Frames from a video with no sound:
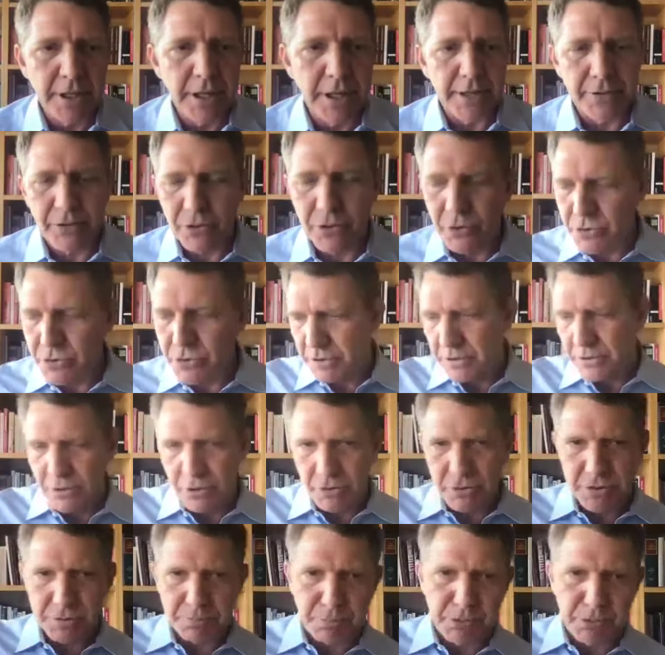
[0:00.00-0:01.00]
And those,
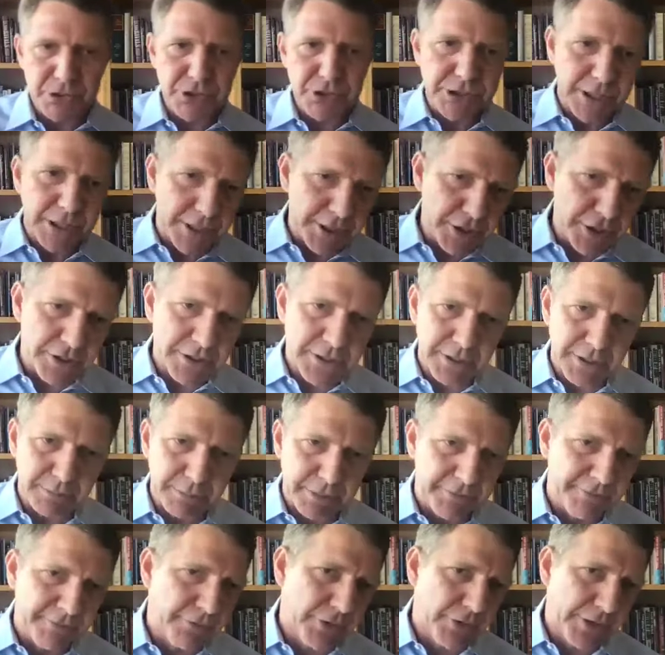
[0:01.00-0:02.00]
those percentages have
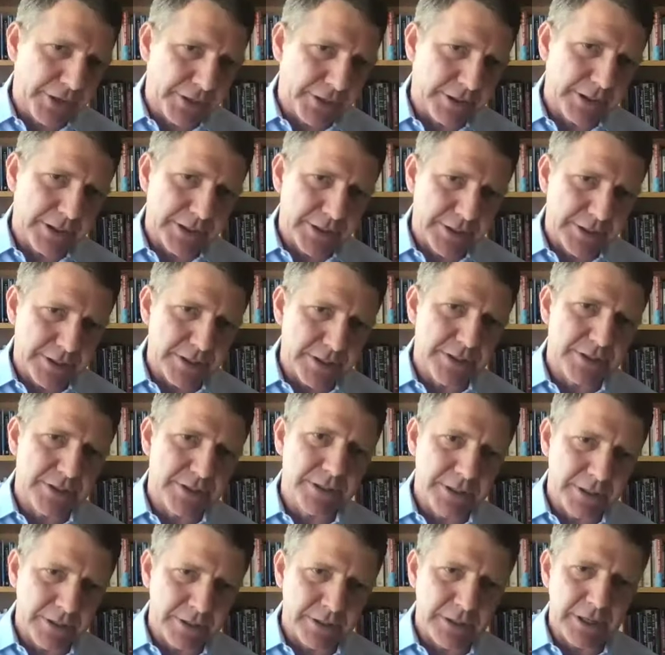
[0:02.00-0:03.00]
been very
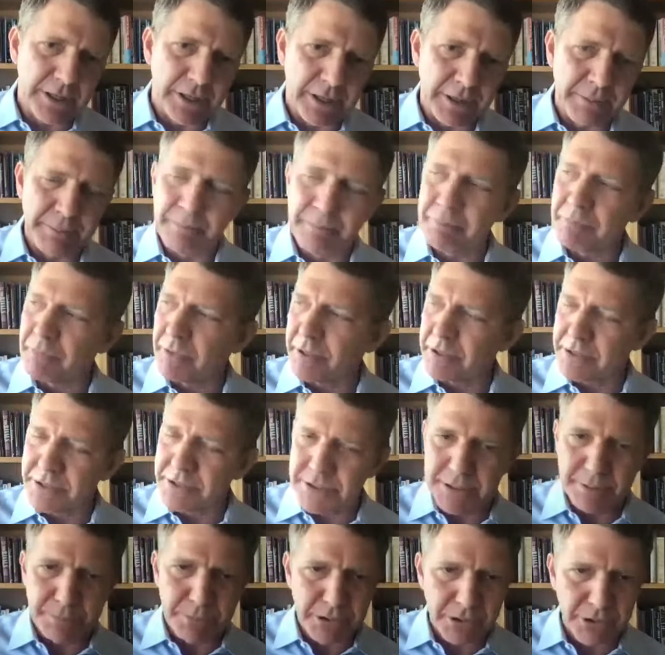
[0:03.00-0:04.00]
consistent, um,
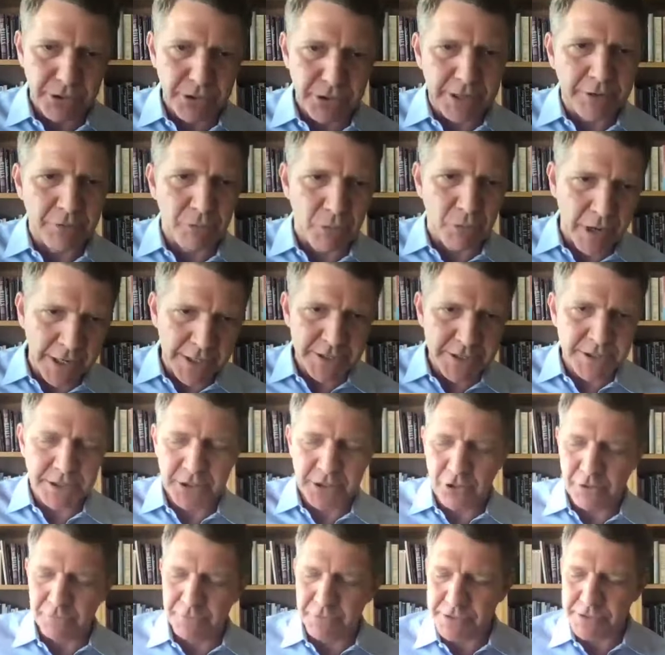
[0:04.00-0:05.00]
similar and
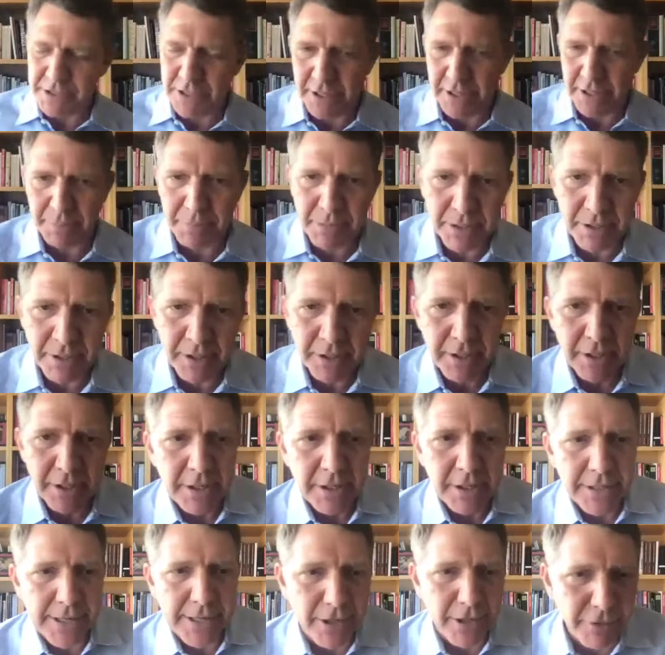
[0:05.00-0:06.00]
rising over time.
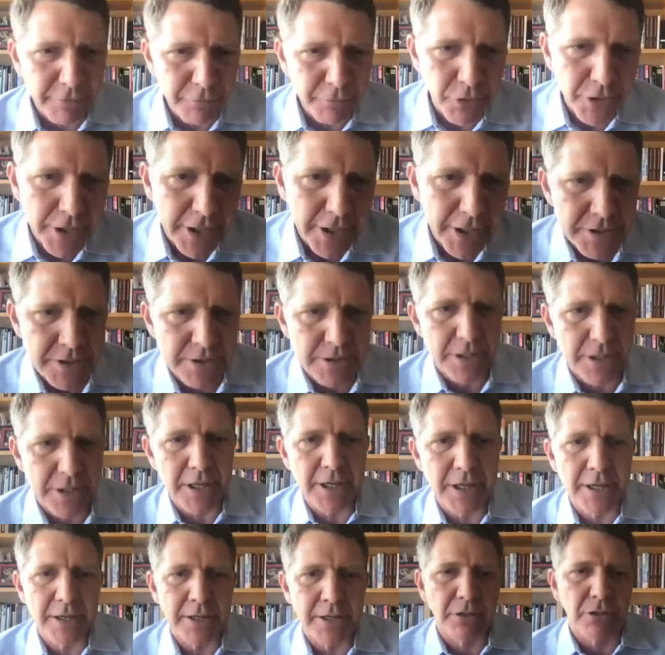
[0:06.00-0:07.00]
California has a
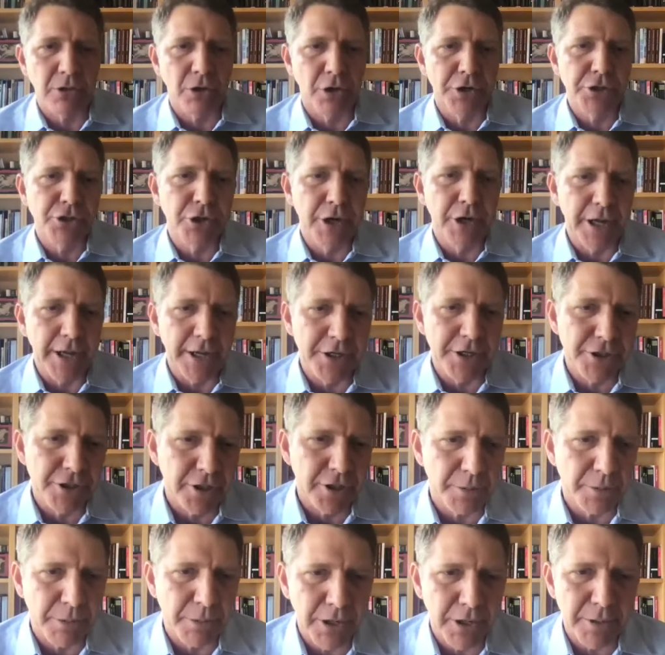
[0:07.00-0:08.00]
uh, larger
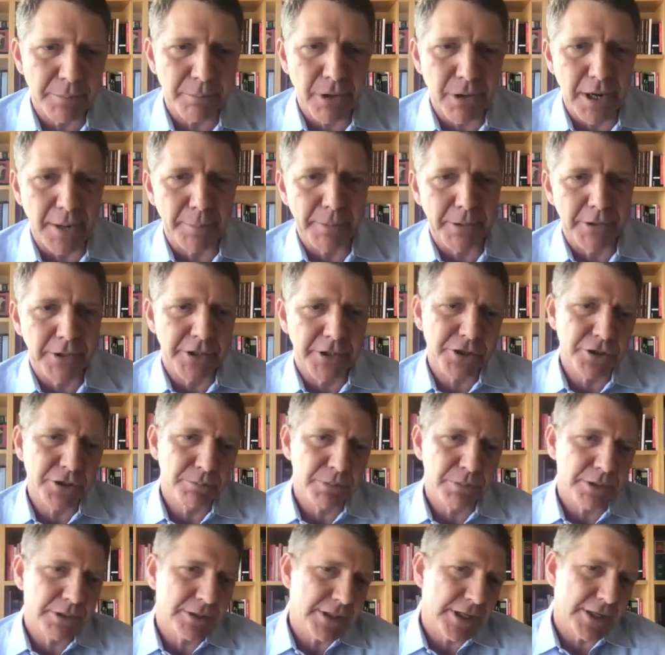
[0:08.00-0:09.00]
Asian American population,
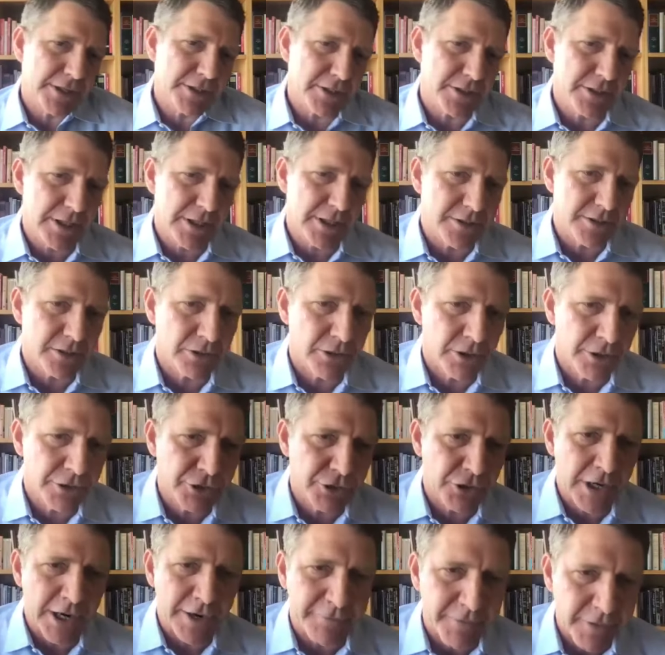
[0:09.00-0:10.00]
but Texas has a
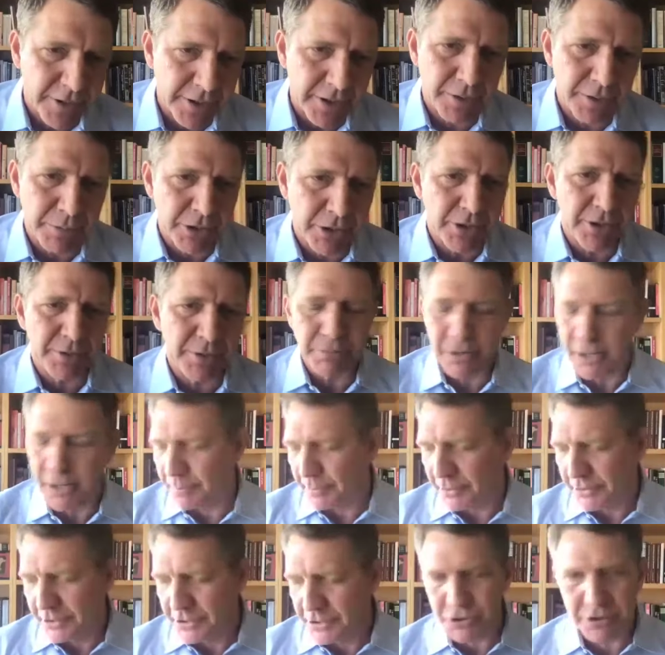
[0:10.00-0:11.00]
larger African American
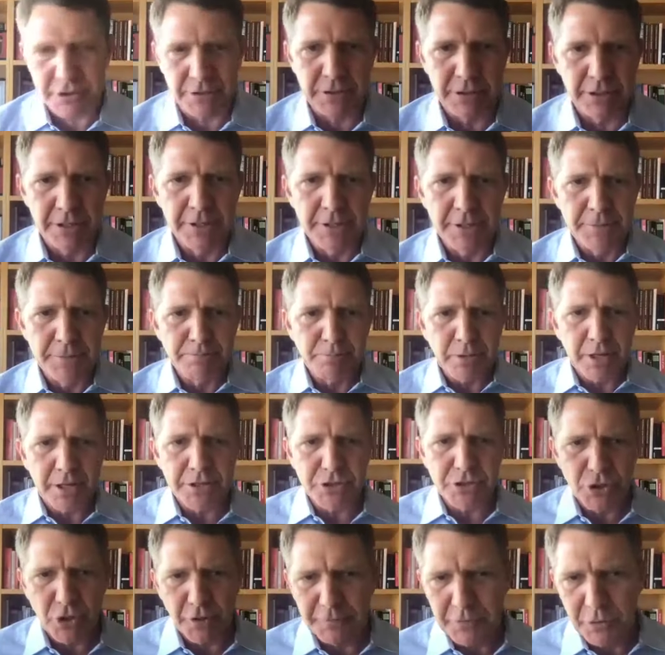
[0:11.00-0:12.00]
population.
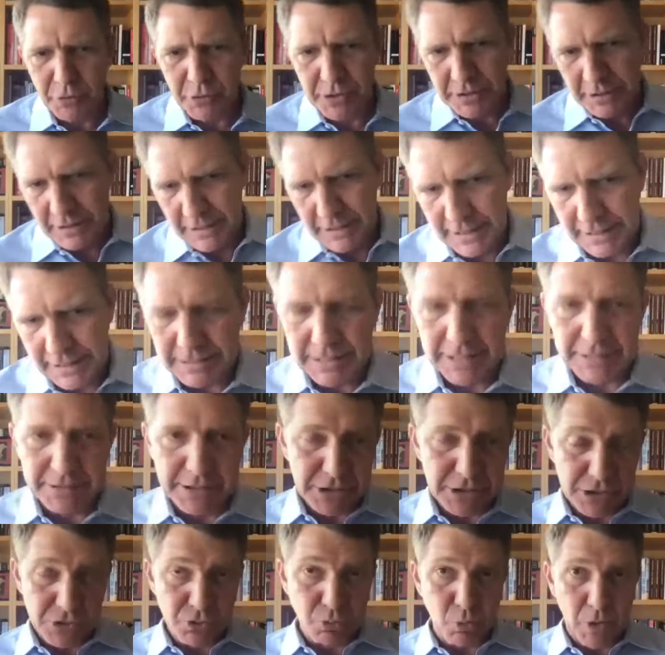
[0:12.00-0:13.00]
And so if you're, and, and
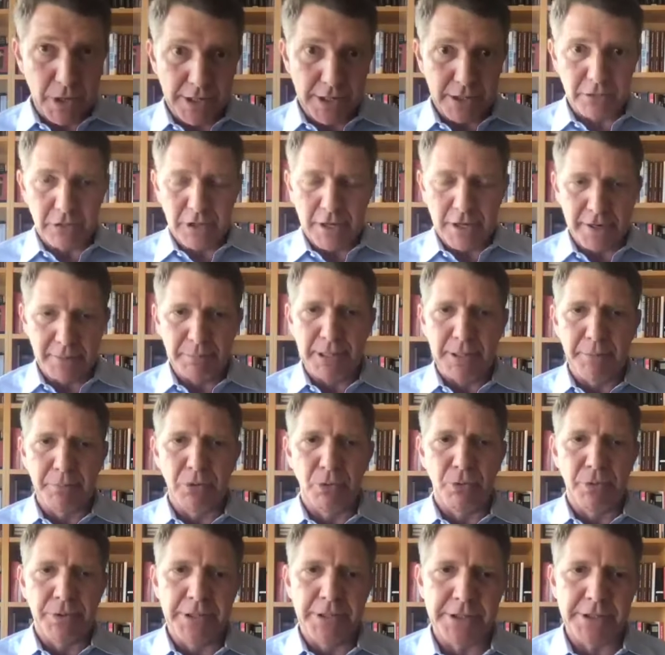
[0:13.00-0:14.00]
this is why a lot of
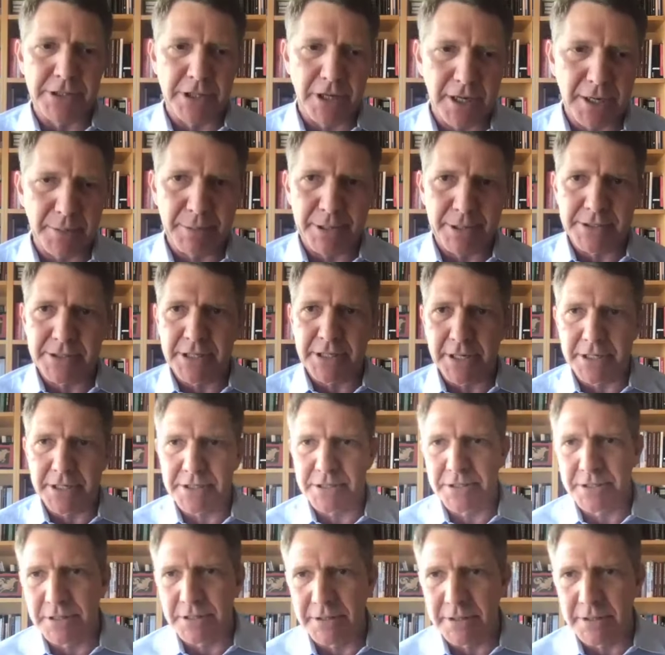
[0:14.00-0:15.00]
people, when they talk about
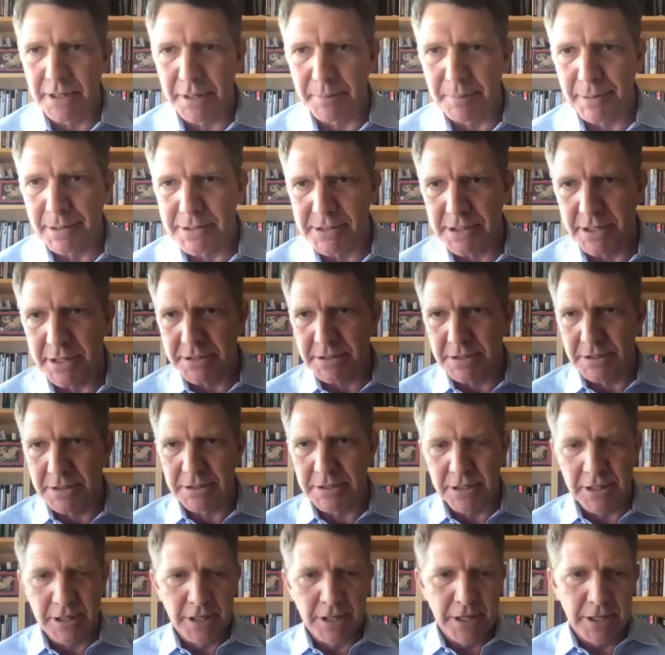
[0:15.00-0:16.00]
Texas and think about
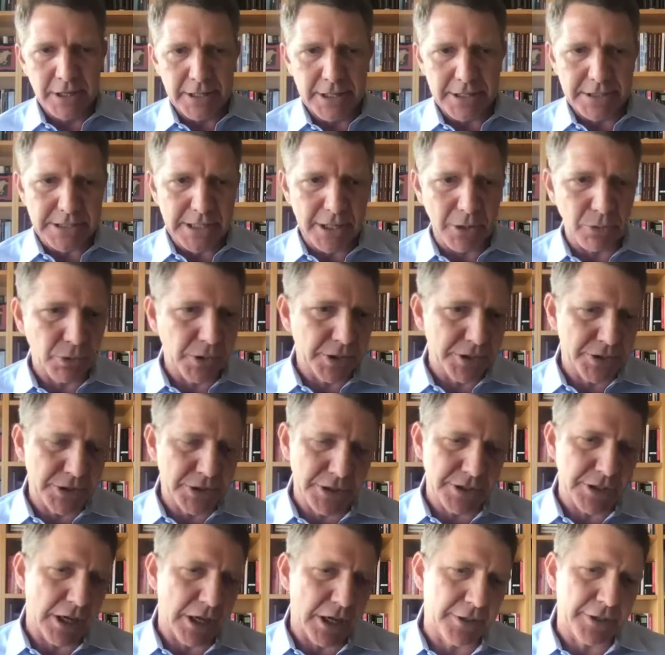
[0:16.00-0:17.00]
Texas, they say, well, it's
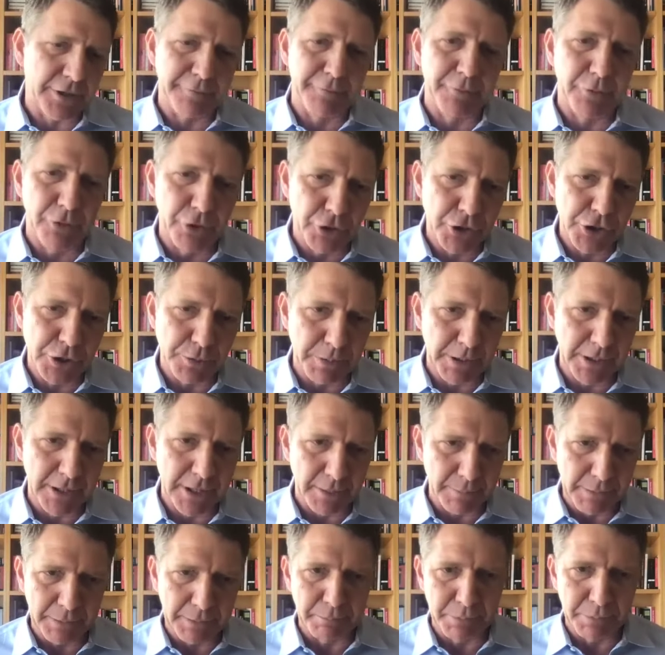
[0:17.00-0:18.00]
just on the verge of
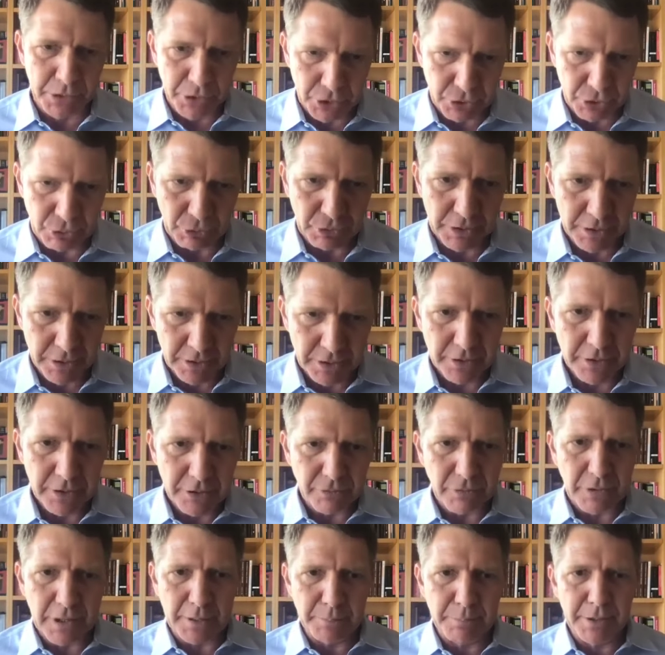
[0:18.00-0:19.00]
becoming blue,
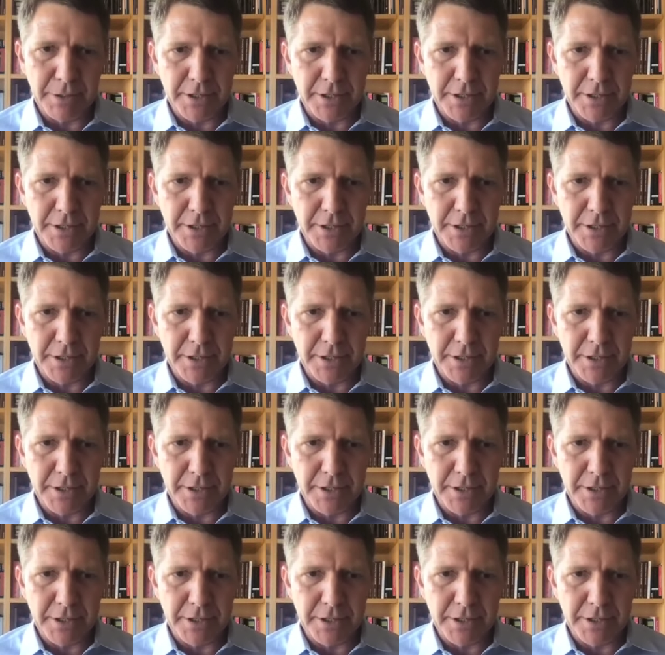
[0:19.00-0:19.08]
right?